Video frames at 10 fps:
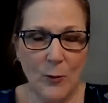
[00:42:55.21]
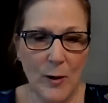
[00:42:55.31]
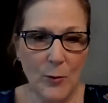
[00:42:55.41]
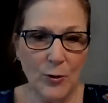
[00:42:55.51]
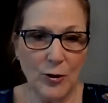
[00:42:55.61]

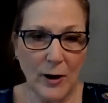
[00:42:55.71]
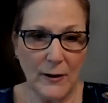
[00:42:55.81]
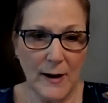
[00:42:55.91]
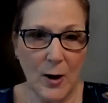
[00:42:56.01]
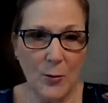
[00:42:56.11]
We were
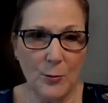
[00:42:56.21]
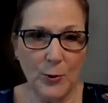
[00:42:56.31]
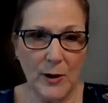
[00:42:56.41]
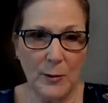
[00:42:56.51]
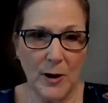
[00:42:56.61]
shut down
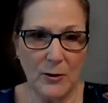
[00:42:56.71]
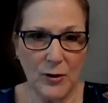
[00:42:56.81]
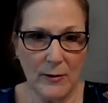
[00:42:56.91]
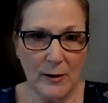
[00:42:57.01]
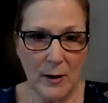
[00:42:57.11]
pretty much
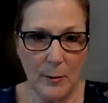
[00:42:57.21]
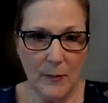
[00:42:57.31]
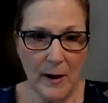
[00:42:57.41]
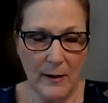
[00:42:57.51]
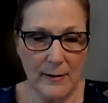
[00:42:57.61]
as a
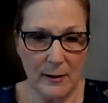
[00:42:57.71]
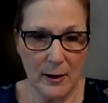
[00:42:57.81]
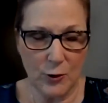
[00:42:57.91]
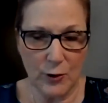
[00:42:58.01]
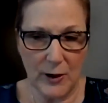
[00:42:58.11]
com- as a
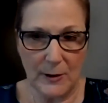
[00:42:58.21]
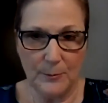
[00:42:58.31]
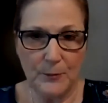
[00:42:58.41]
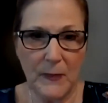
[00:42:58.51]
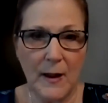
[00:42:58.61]
country,
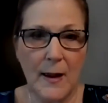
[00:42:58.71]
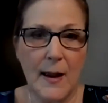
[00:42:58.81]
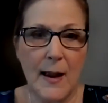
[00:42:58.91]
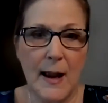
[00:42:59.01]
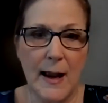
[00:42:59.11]

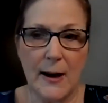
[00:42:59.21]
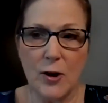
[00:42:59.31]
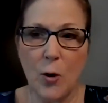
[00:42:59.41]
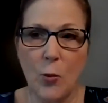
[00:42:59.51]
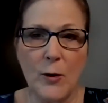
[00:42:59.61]

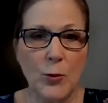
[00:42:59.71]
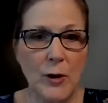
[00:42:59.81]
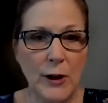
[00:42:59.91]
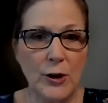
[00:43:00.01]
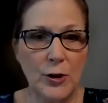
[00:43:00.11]
and no one
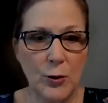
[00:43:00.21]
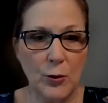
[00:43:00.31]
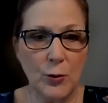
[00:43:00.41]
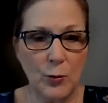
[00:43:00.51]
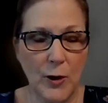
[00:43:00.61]
really
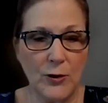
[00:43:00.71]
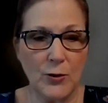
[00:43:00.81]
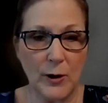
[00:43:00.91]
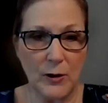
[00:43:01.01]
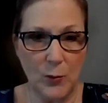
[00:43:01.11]
knew what
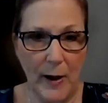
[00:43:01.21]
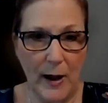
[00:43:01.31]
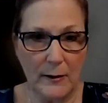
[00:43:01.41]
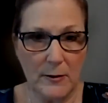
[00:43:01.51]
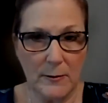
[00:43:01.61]
to expect.